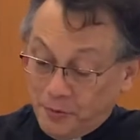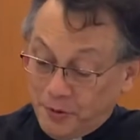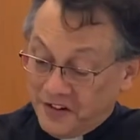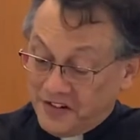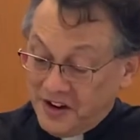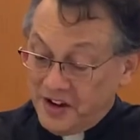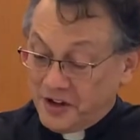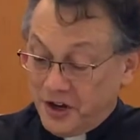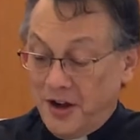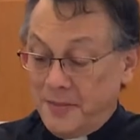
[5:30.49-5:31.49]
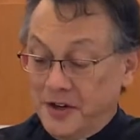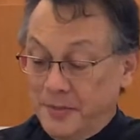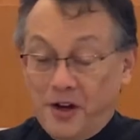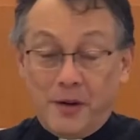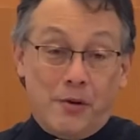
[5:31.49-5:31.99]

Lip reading: was common among